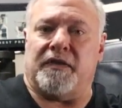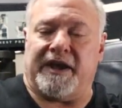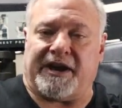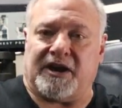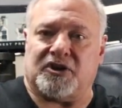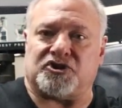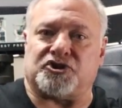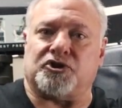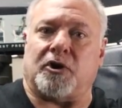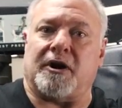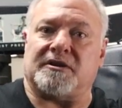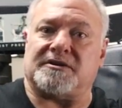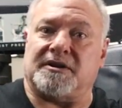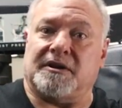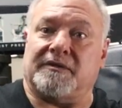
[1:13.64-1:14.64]
They're gonna
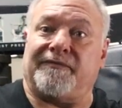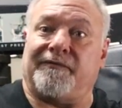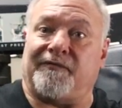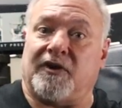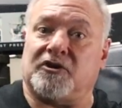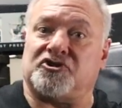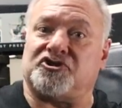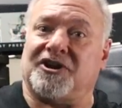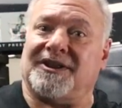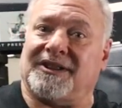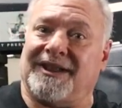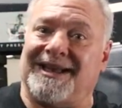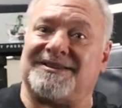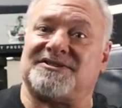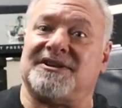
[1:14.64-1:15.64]
start to
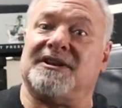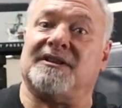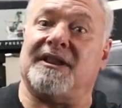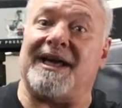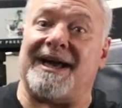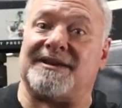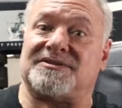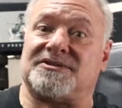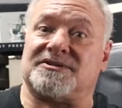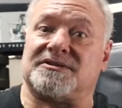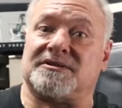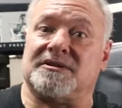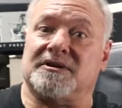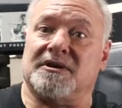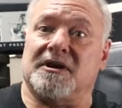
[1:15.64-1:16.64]
function less and
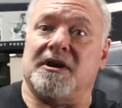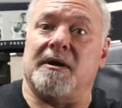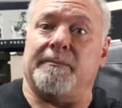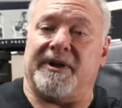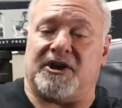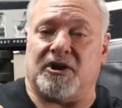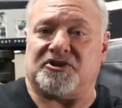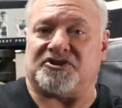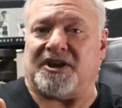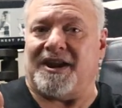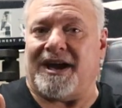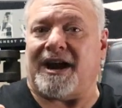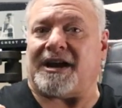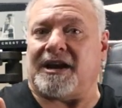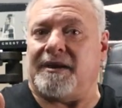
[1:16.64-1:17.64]
less because they're
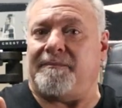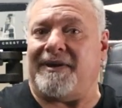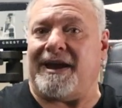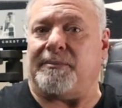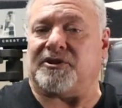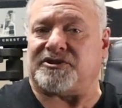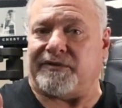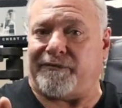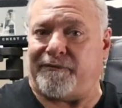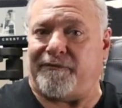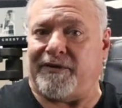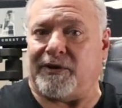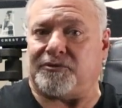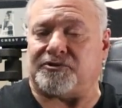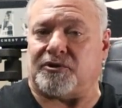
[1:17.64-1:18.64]
not gonna be able to
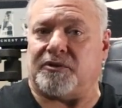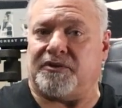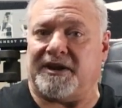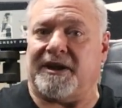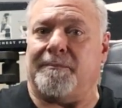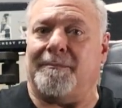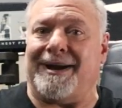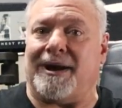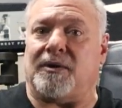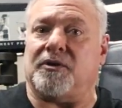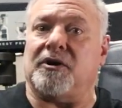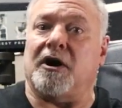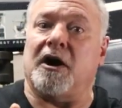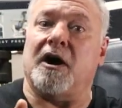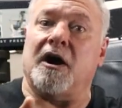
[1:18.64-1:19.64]
filter the amount